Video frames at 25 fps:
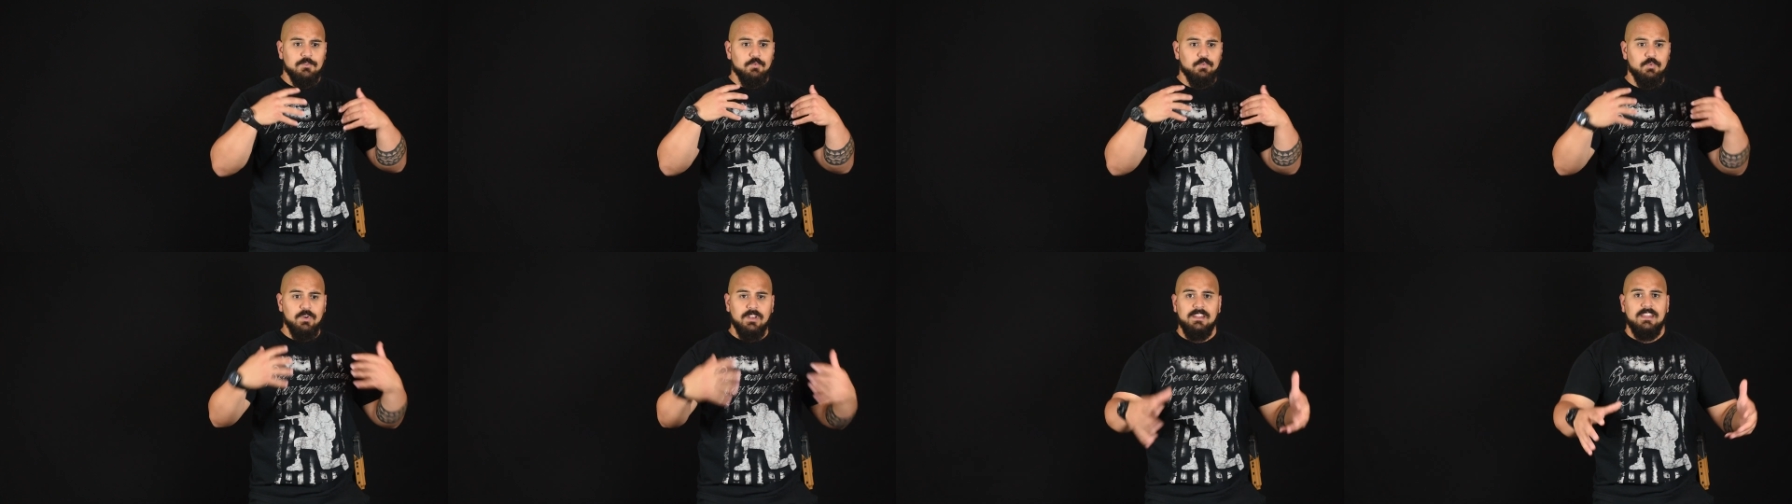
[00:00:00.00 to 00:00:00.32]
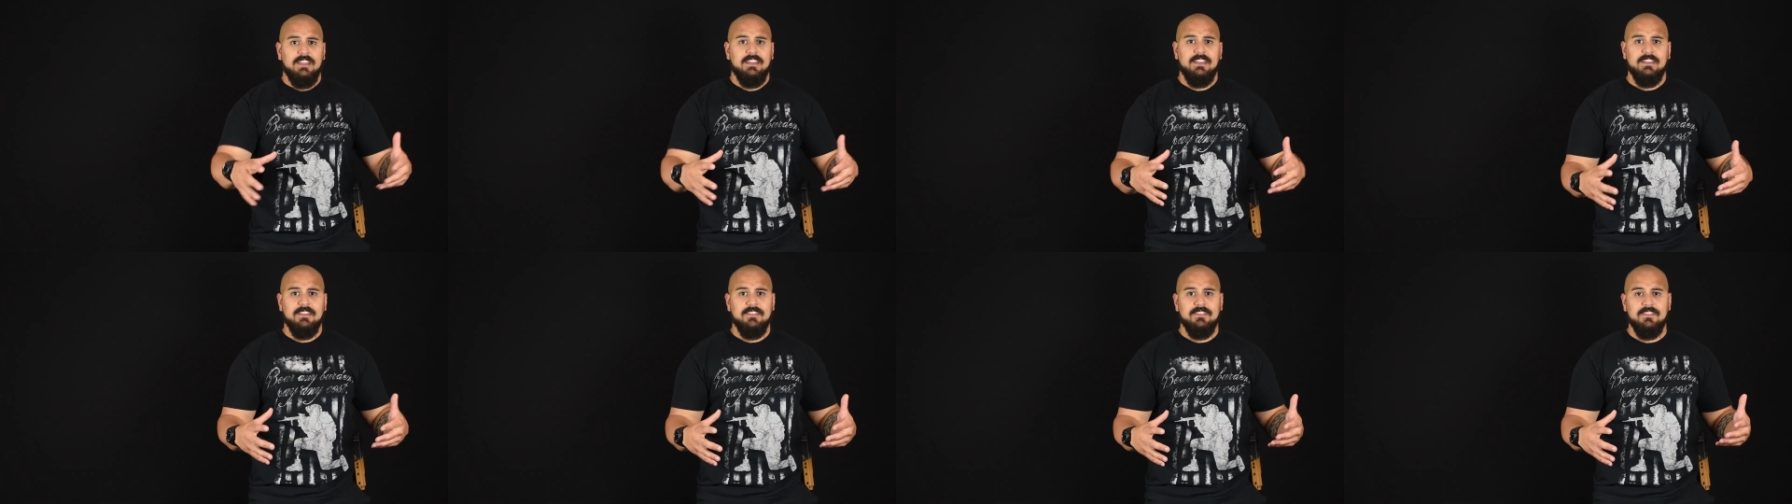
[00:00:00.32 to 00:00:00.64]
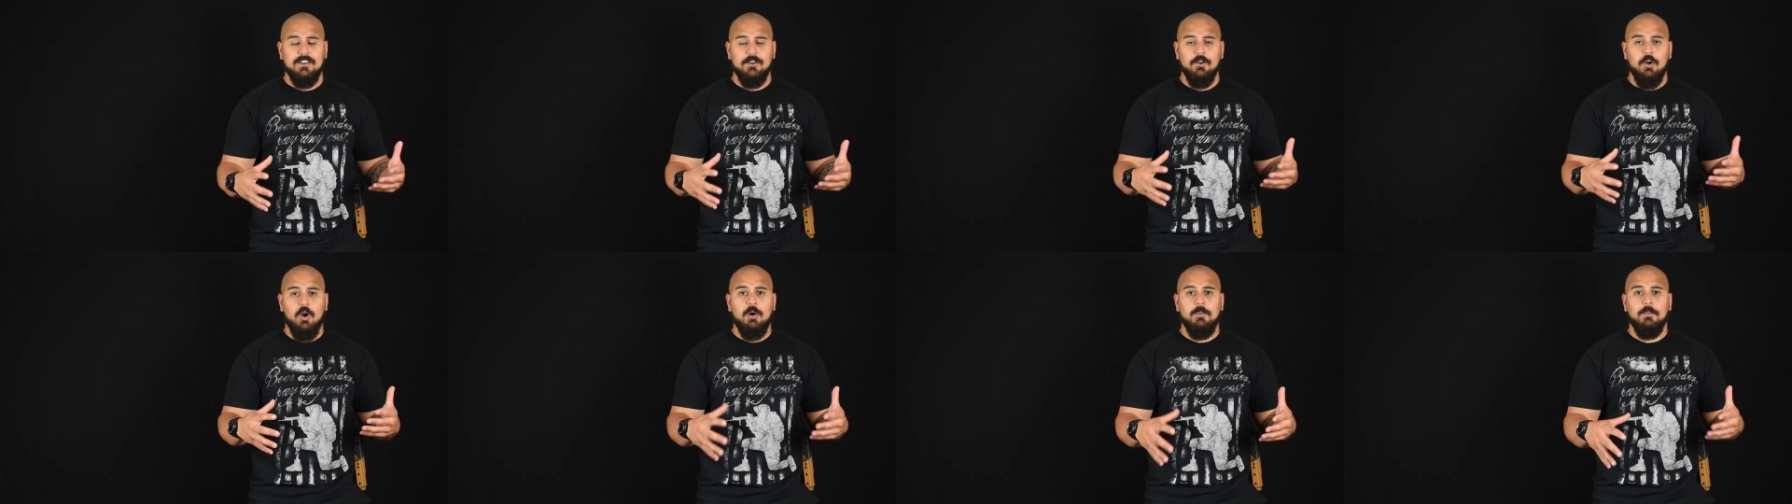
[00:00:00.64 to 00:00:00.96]
really
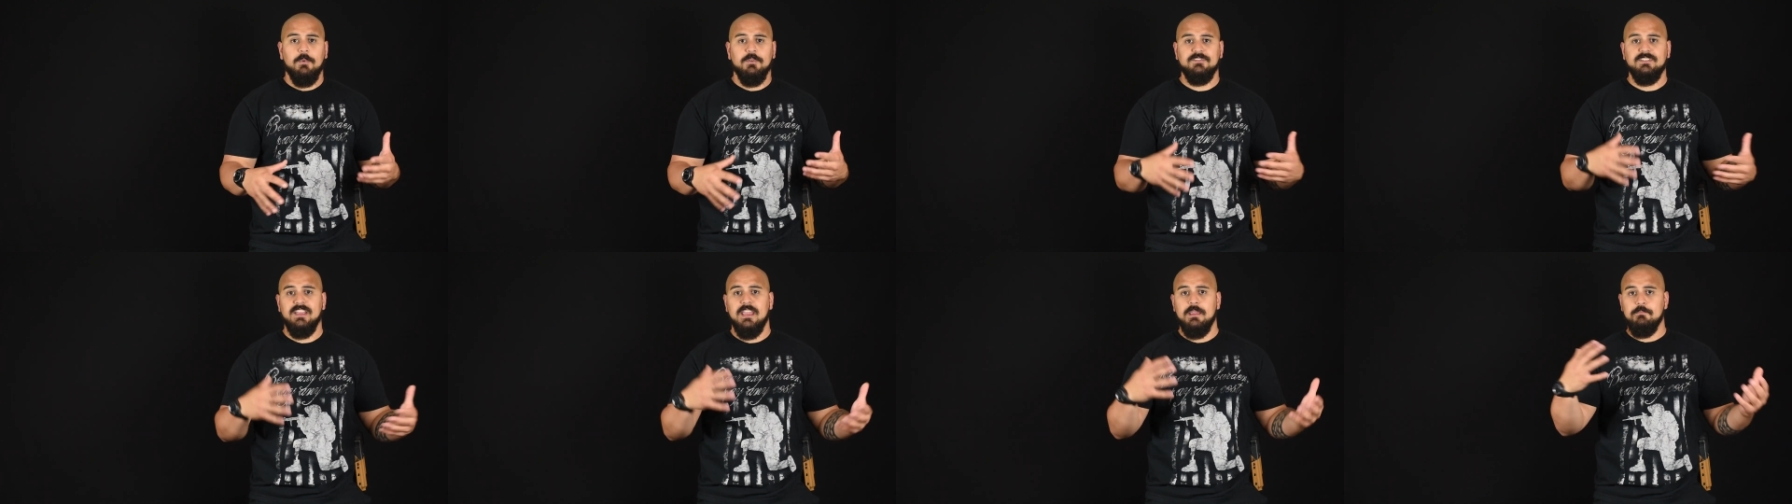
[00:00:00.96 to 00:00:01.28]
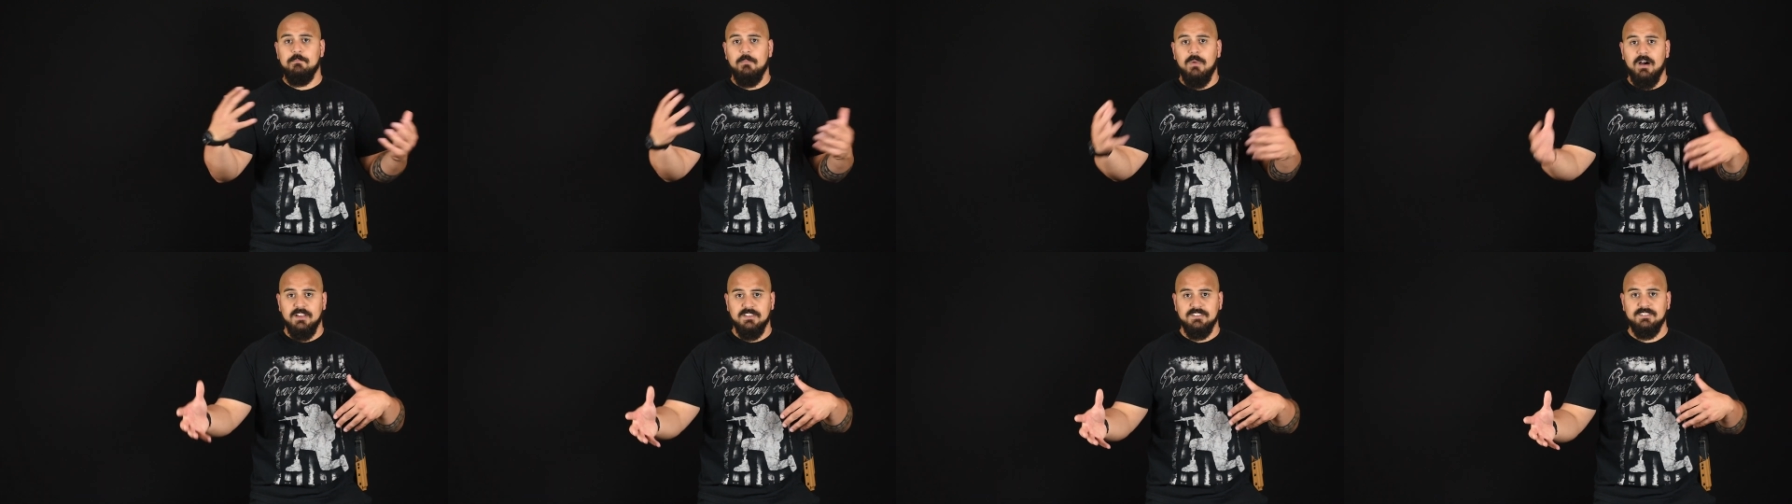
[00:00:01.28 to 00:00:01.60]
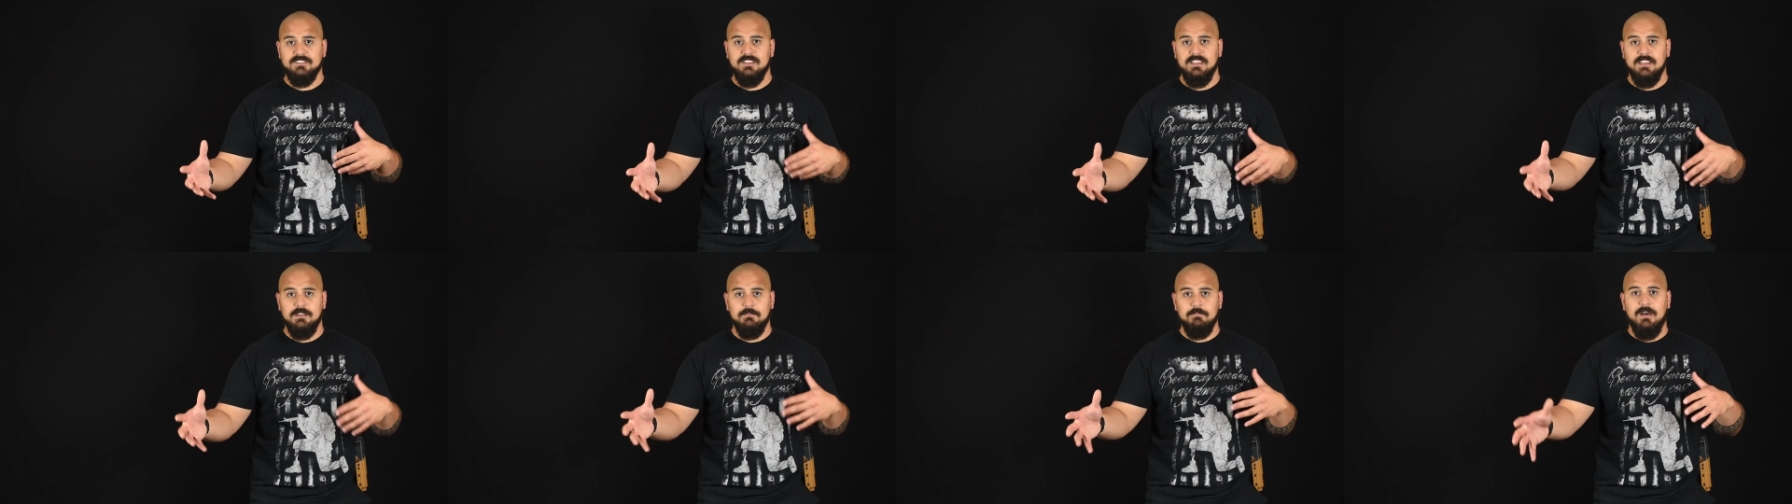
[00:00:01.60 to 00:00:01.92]
they're almost a
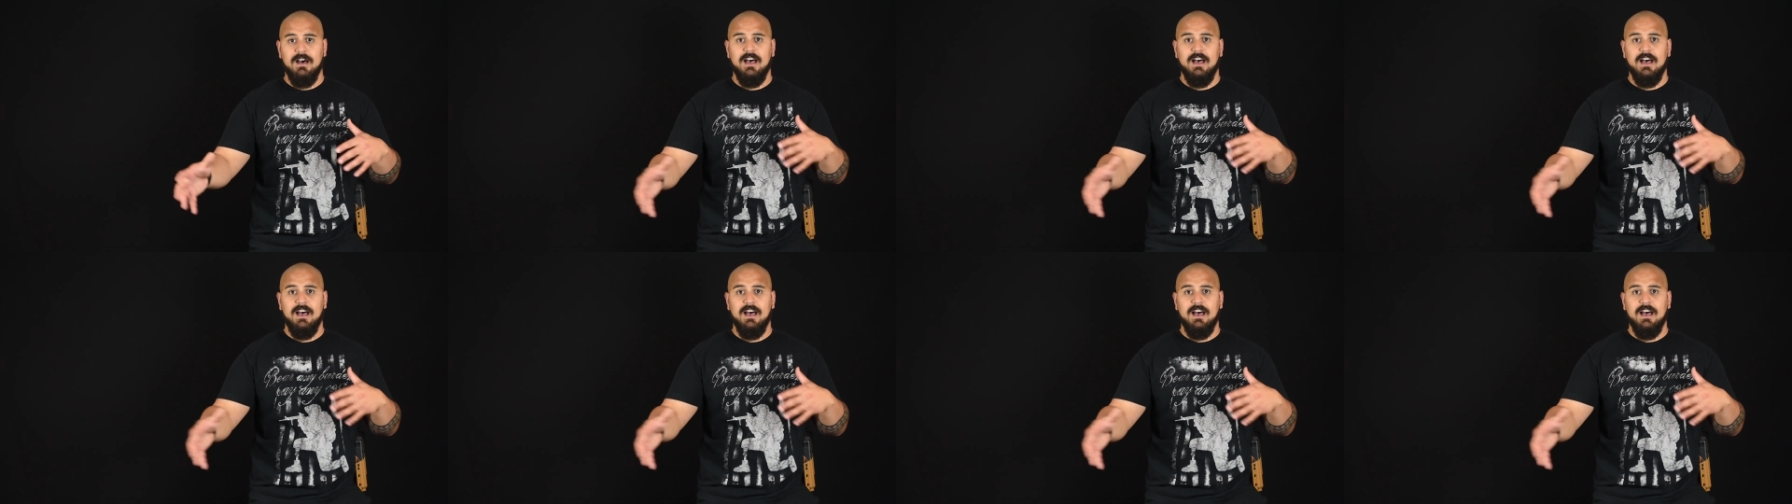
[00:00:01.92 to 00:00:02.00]
must in